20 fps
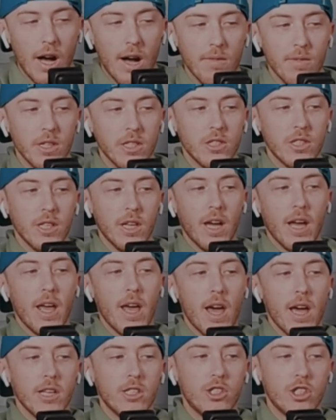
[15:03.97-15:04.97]
Obviously, I
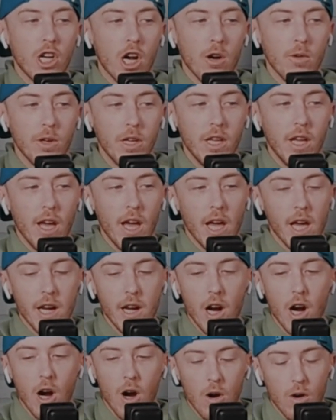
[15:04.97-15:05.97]
had Jarry
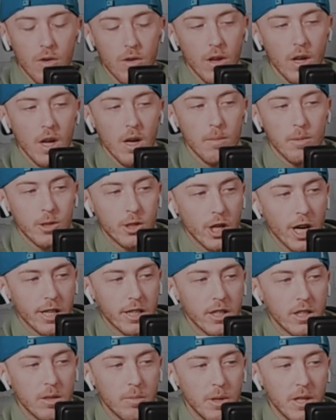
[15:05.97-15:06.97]
and Hart
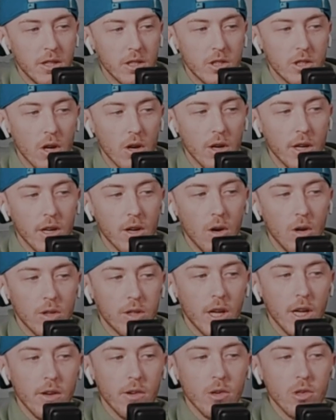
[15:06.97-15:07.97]
projected to be the starting
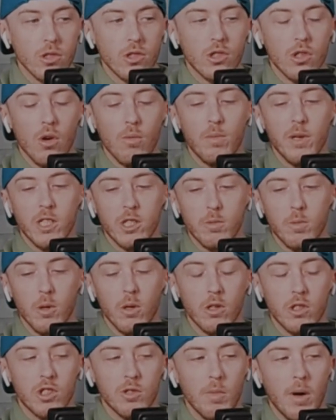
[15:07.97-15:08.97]
goaltenders. So
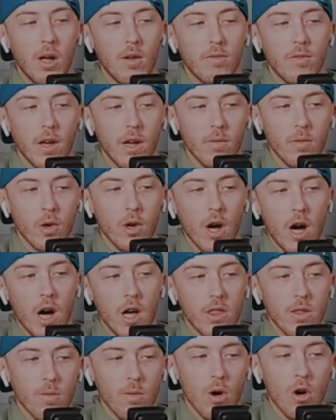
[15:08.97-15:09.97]
Pittsburgh, small favorite
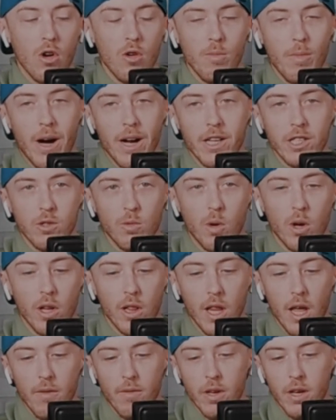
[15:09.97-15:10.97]
on the road, minus
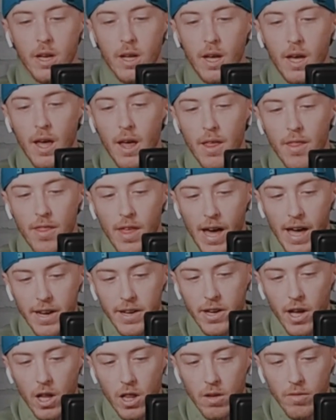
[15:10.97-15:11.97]
111.
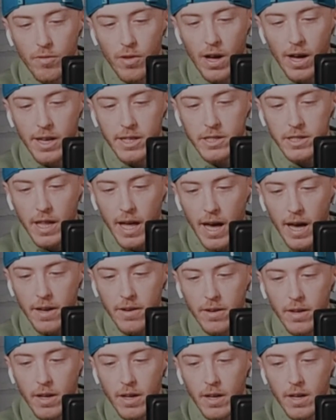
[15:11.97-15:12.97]
That nullifies
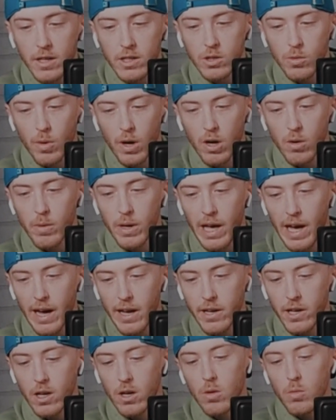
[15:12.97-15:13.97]
that. So where are we
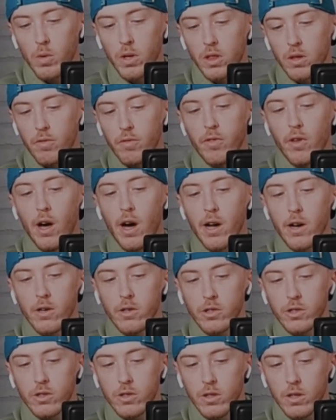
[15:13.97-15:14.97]
at here with the
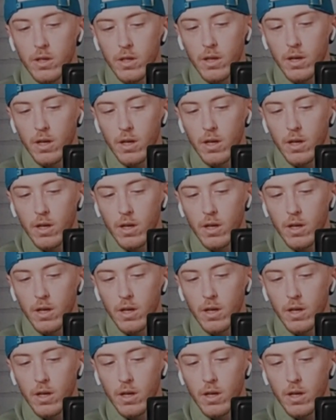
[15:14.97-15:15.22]
Flyers?